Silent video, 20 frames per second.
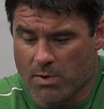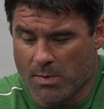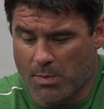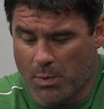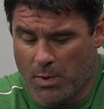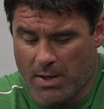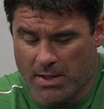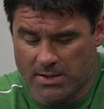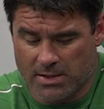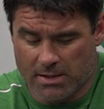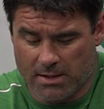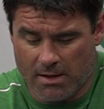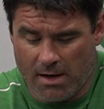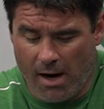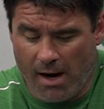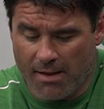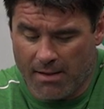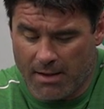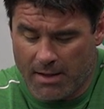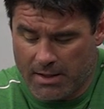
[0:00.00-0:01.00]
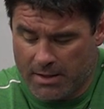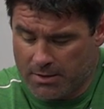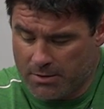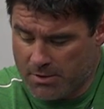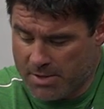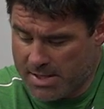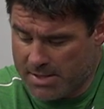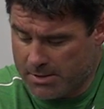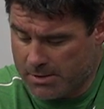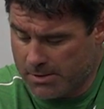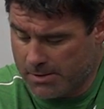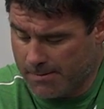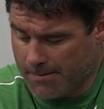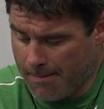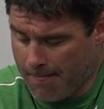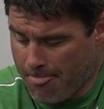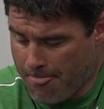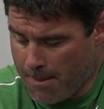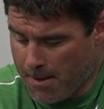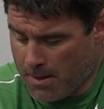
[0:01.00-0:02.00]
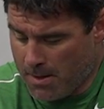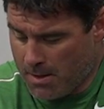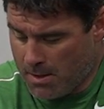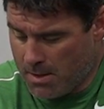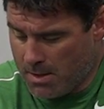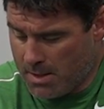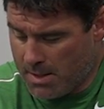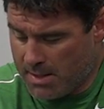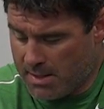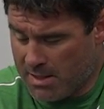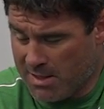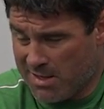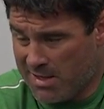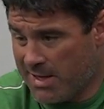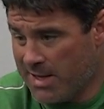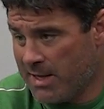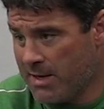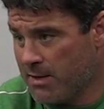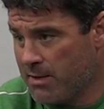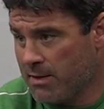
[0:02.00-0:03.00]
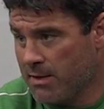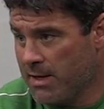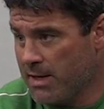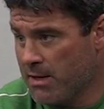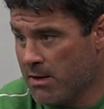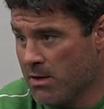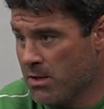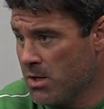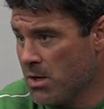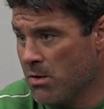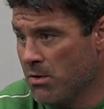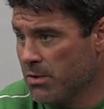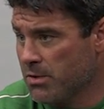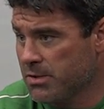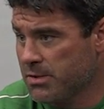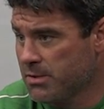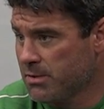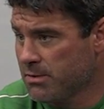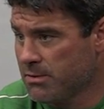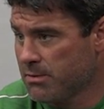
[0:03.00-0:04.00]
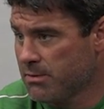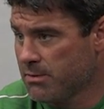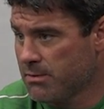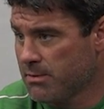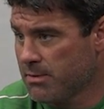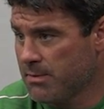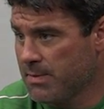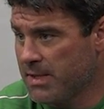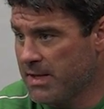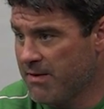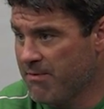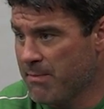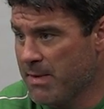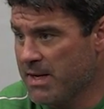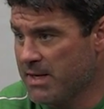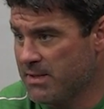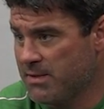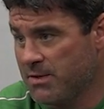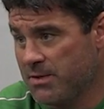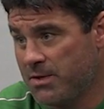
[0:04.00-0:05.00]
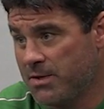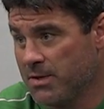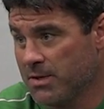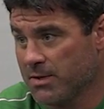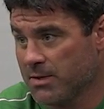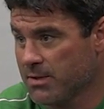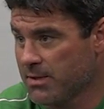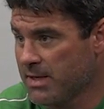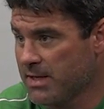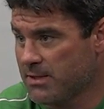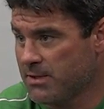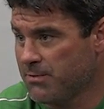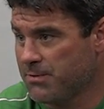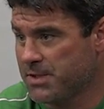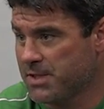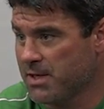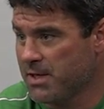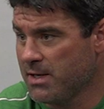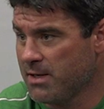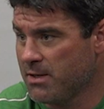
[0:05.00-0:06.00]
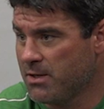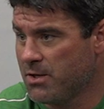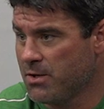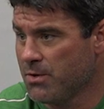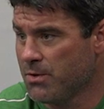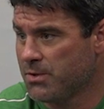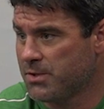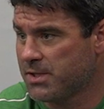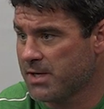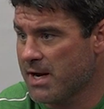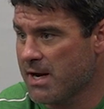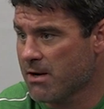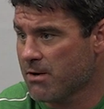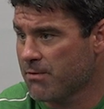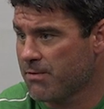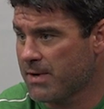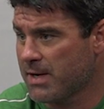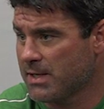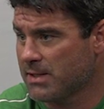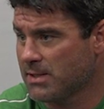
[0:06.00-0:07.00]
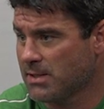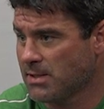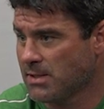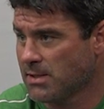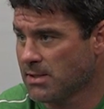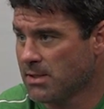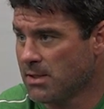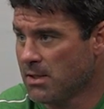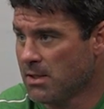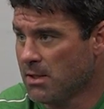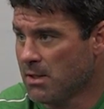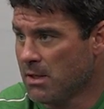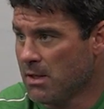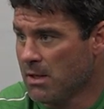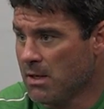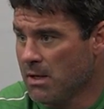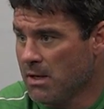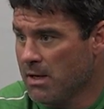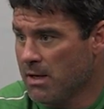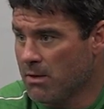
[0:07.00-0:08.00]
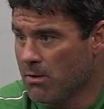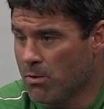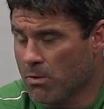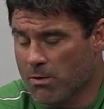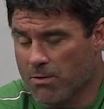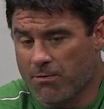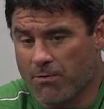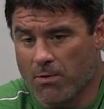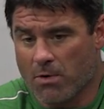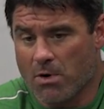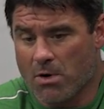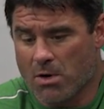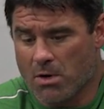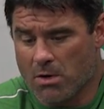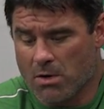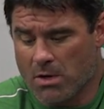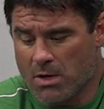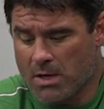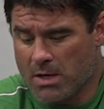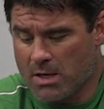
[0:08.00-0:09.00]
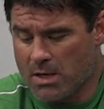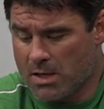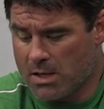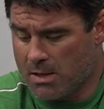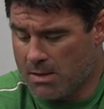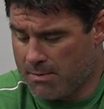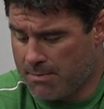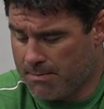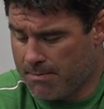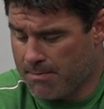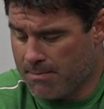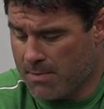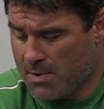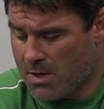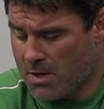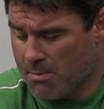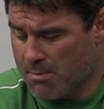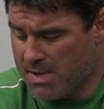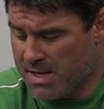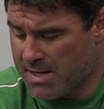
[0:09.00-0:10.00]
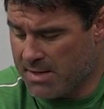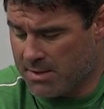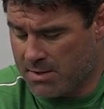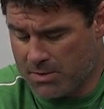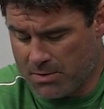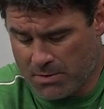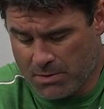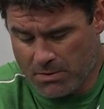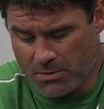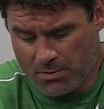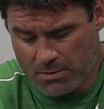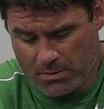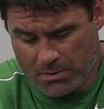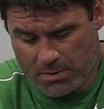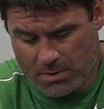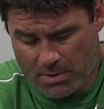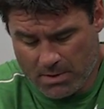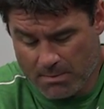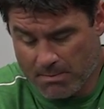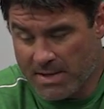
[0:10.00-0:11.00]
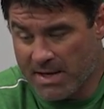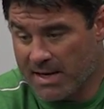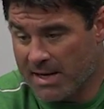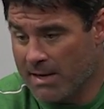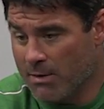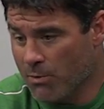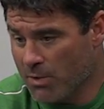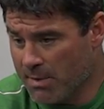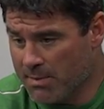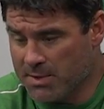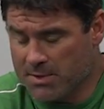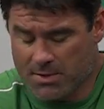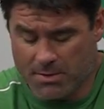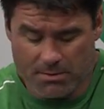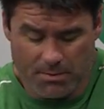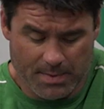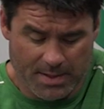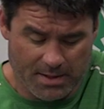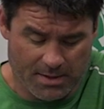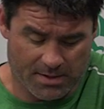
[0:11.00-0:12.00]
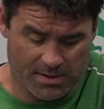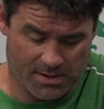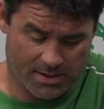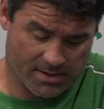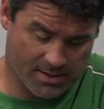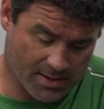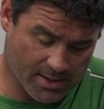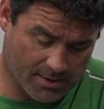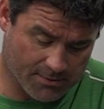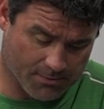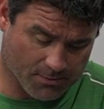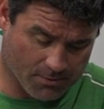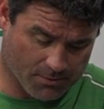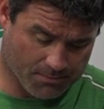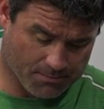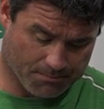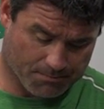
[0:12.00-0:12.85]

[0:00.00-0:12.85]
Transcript: our president, our athletic director, and our donors. I mean, they've made, as you've seen, huge sacrifices in order for our men and women to be successful.